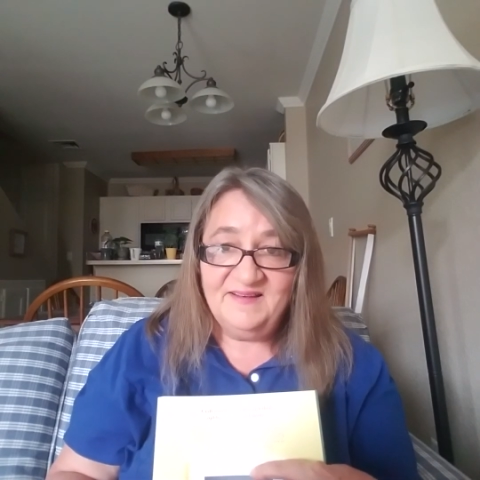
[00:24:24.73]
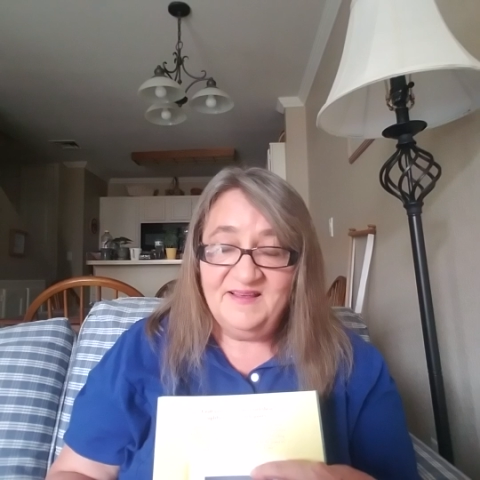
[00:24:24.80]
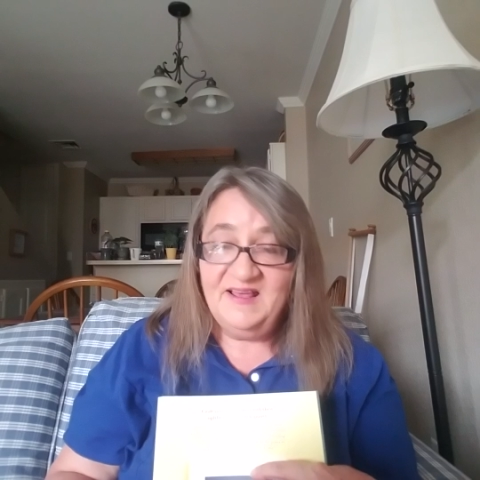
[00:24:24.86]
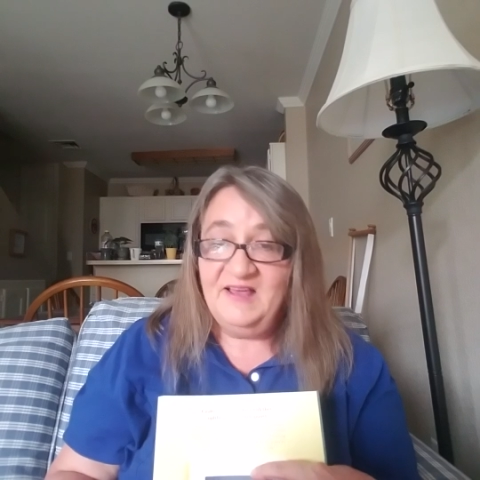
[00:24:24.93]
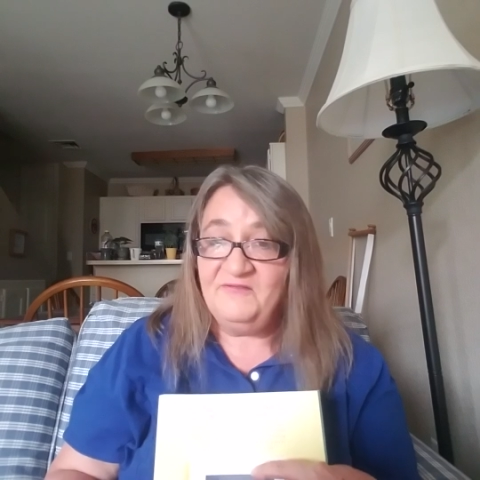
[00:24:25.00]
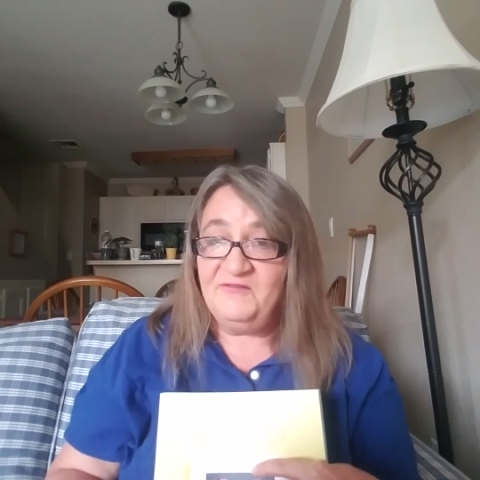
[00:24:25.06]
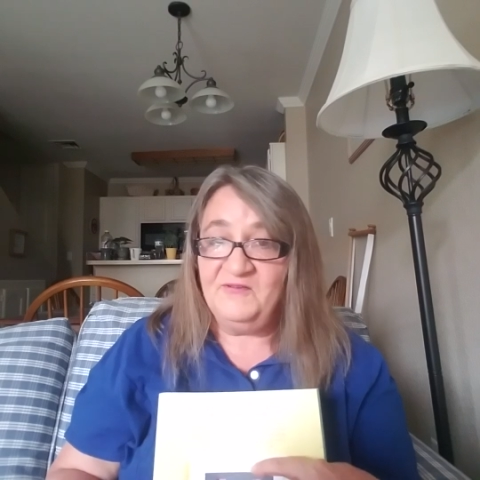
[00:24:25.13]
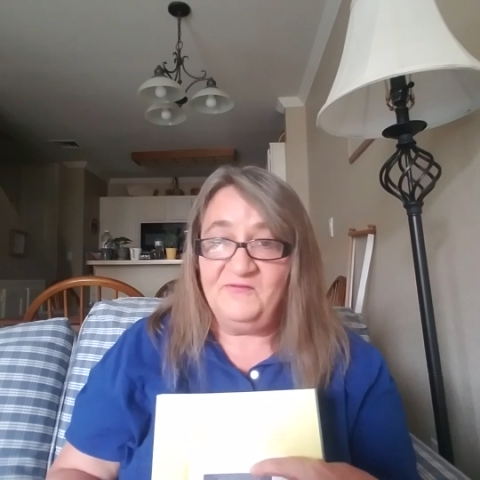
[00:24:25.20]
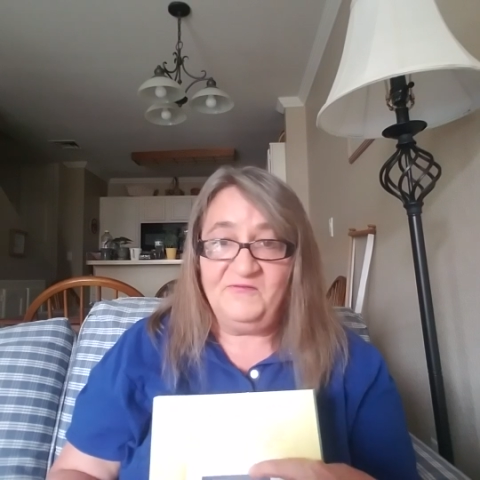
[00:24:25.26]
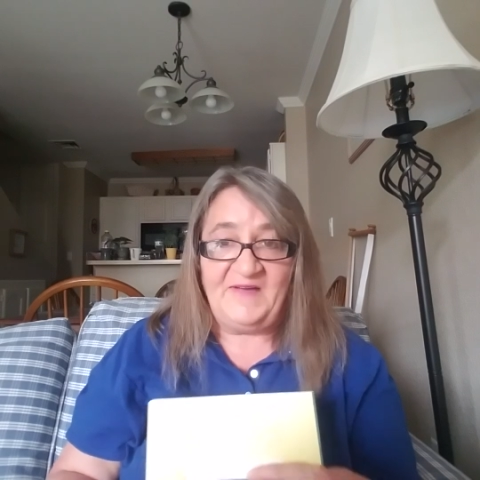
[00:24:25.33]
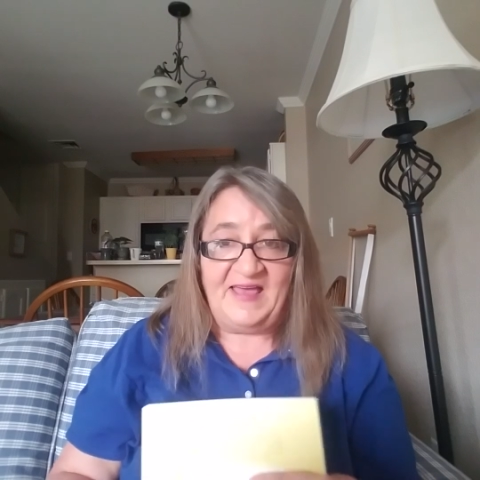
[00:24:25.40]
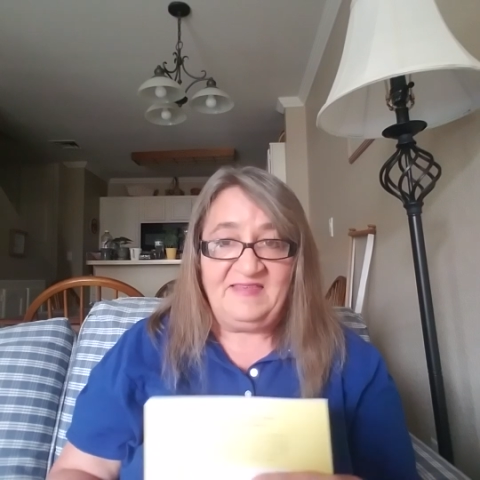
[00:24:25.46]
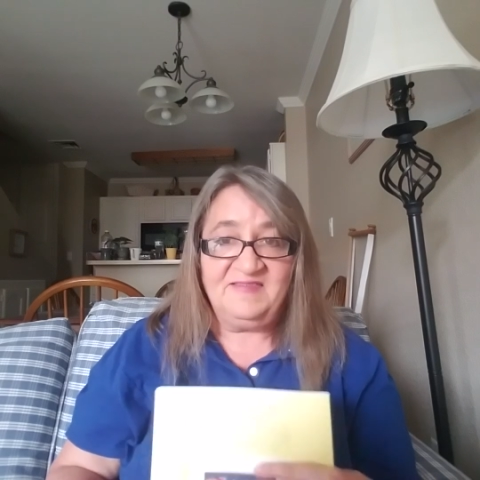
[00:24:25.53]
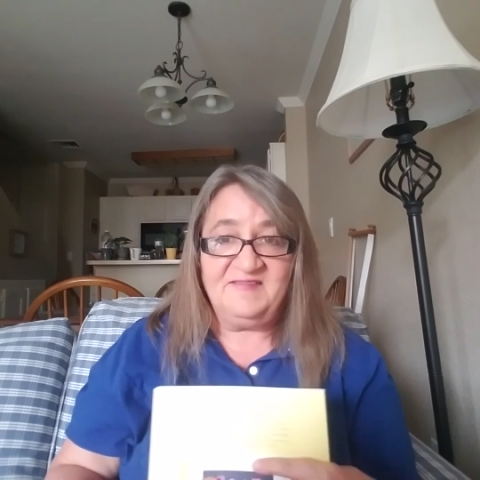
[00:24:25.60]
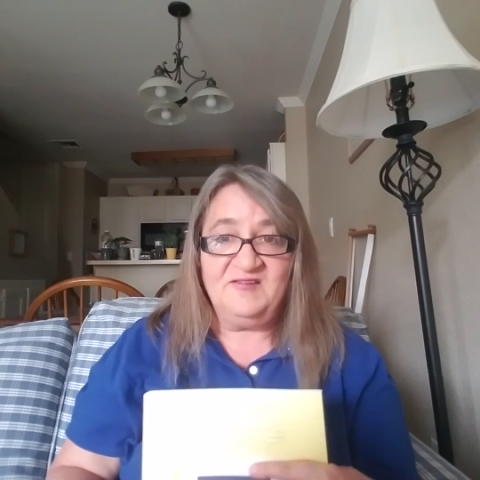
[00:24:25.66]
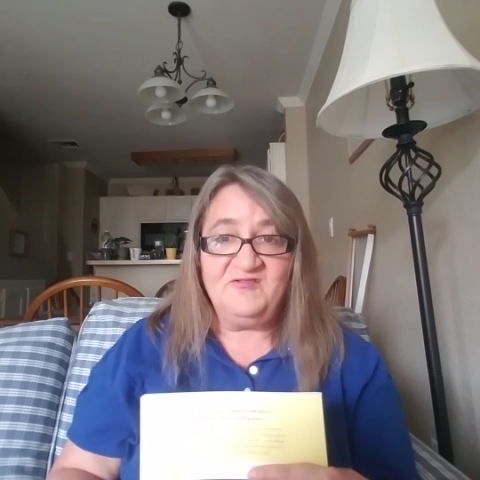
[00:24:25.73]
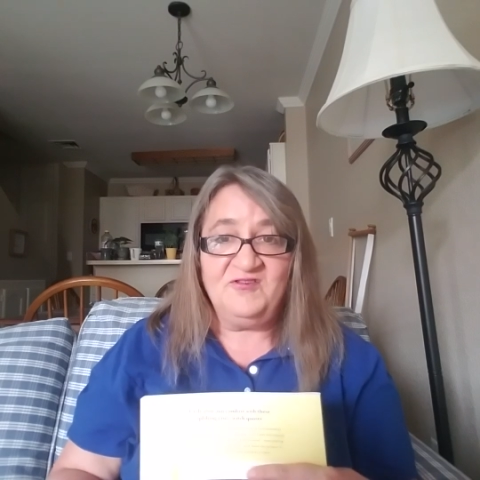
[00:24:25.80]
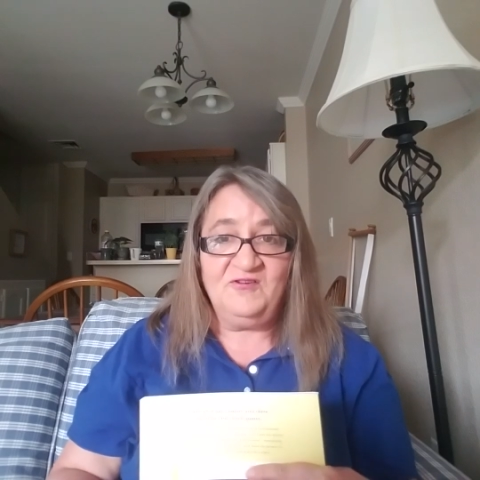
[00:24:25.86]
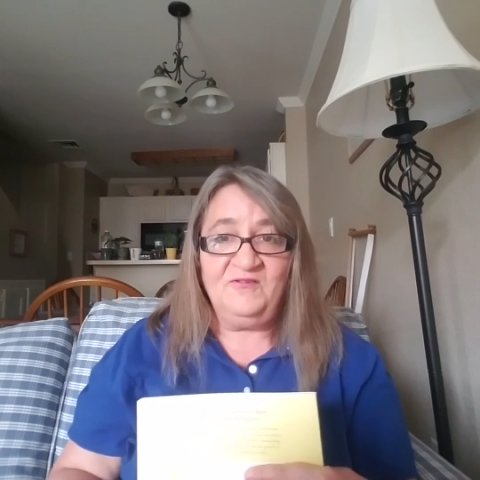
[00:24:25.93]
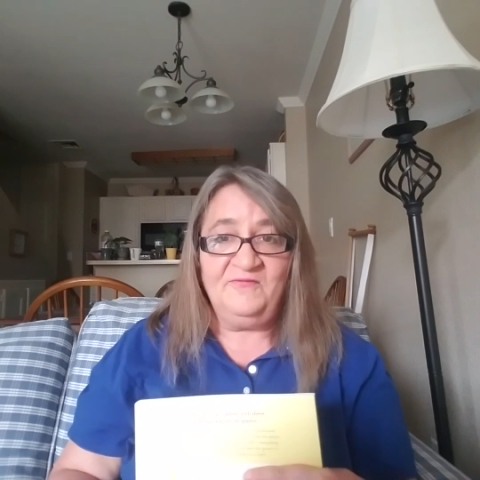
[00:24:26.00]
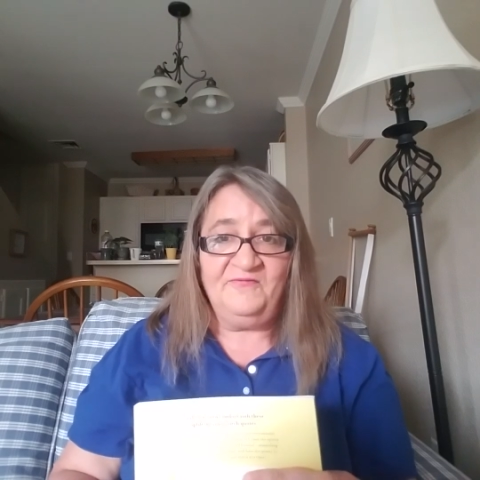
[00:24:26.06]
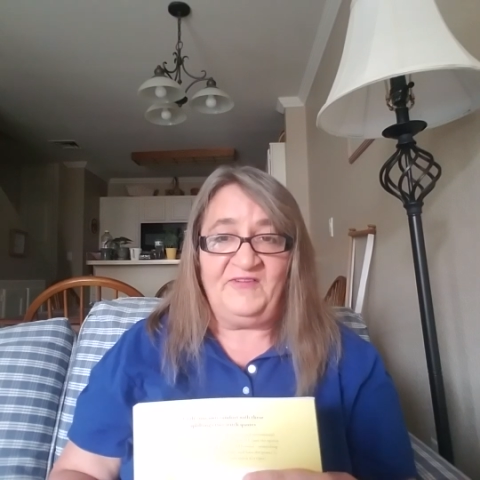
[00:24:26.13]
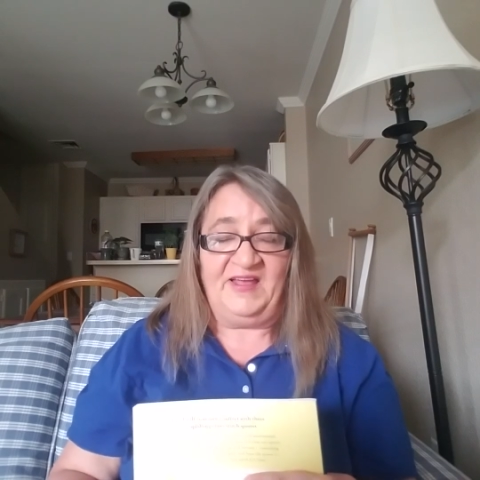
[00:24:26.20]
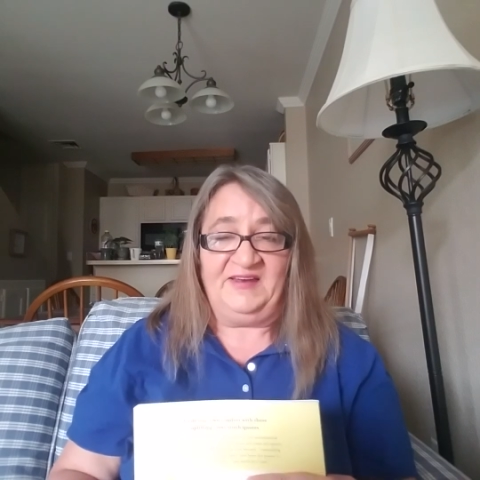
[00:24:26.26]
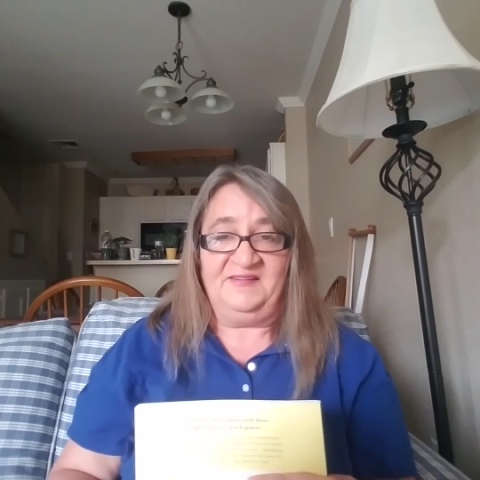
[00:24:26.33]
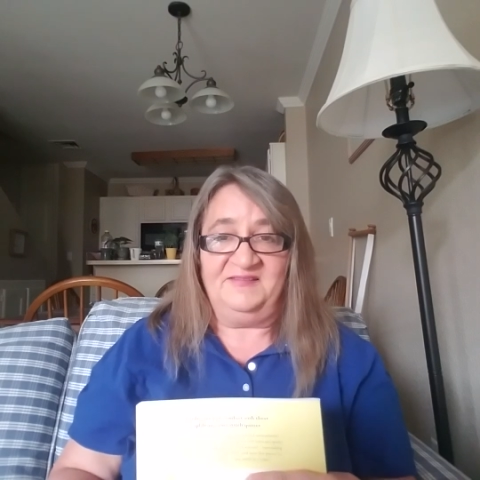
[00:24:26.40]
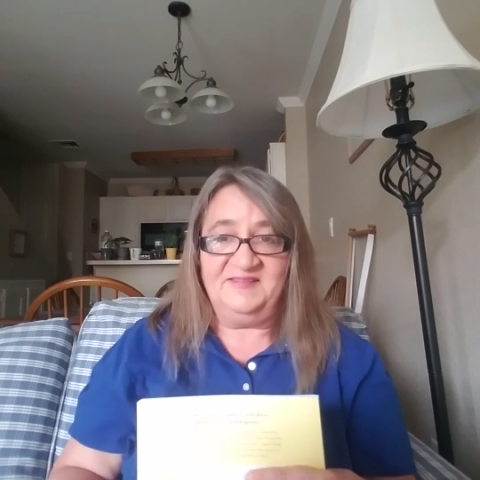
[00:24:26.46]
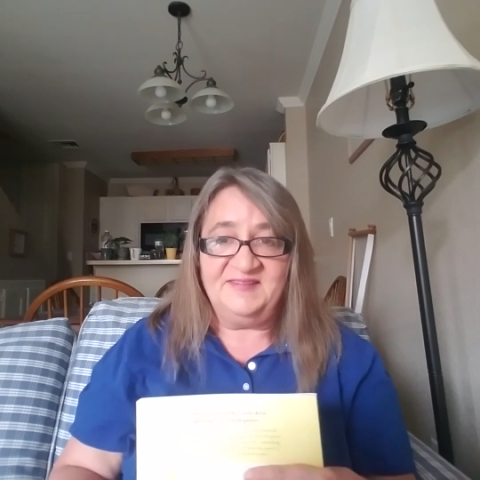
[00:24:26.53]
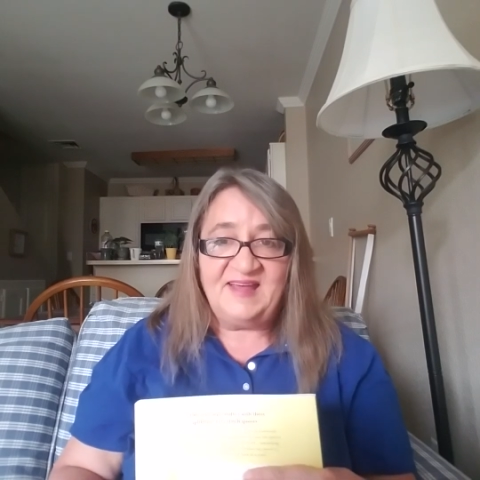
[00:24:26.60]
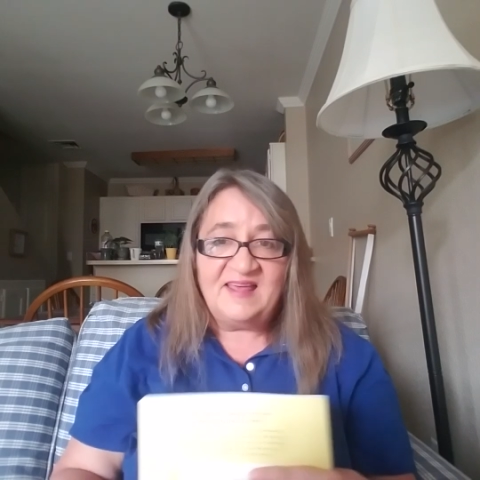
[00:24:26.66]
If you're fast stitcher,
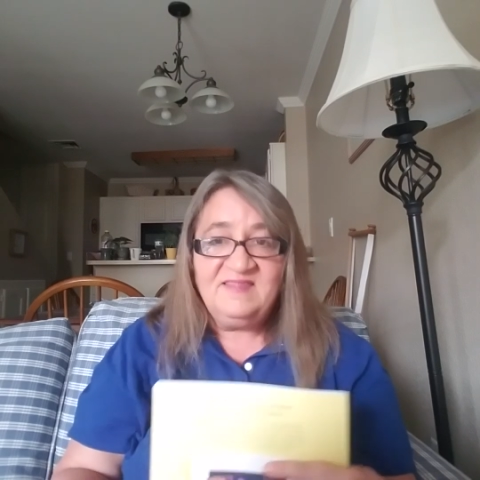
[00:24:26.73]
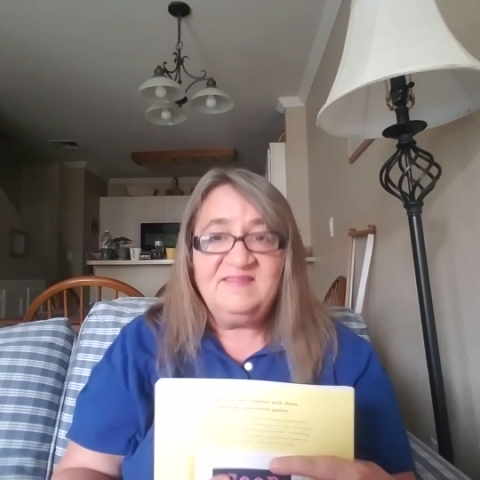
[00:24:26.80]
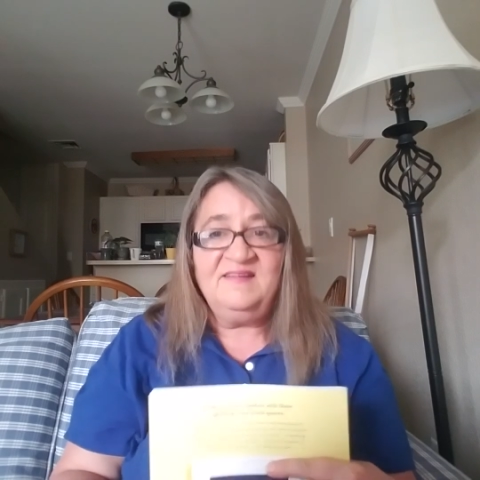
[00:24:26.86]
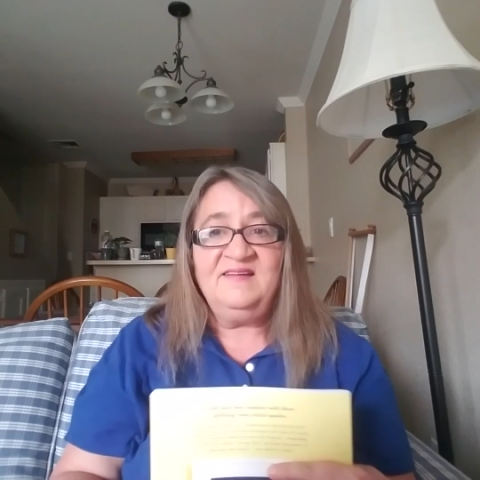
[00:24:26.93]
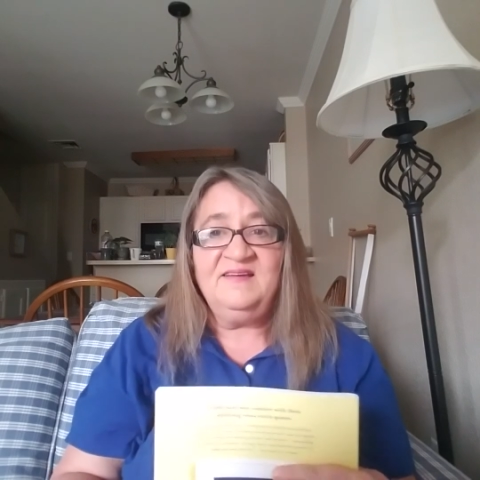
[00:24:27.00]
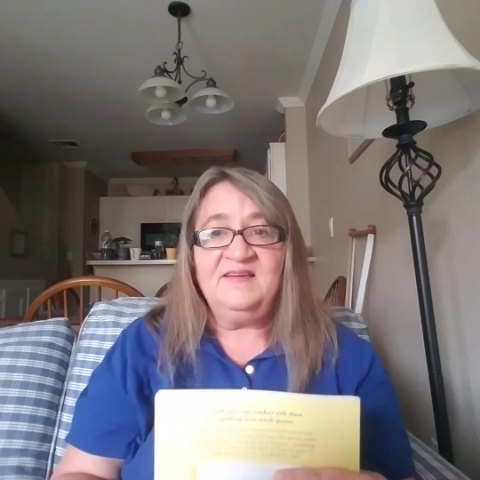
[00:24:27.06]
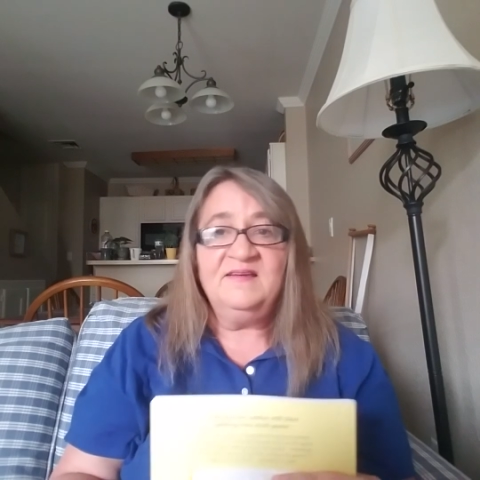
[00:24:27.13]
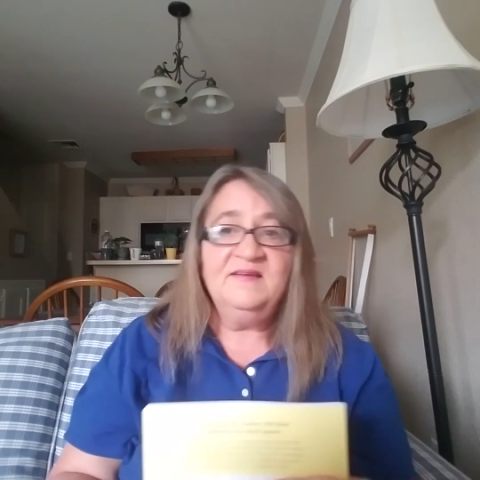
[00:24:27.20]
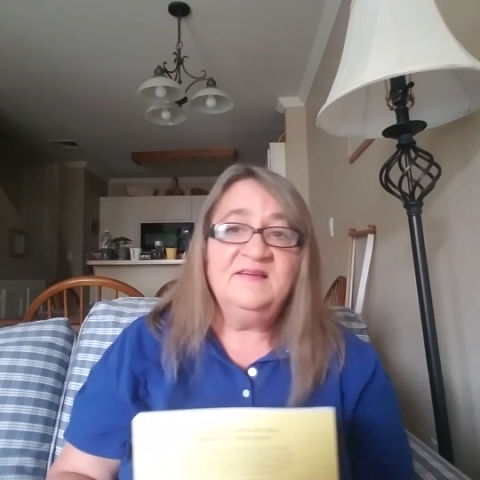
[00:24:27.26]
fantastic.